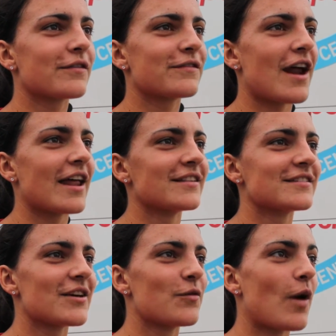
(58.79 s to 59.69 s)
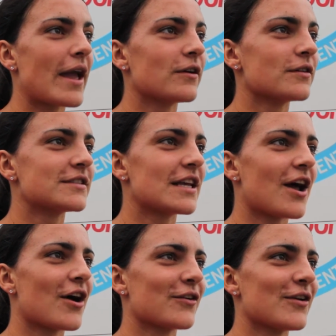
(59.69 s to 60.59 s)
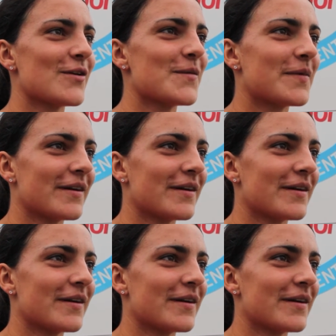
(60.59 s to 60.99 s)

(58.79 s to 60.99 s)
France and Wales in our group.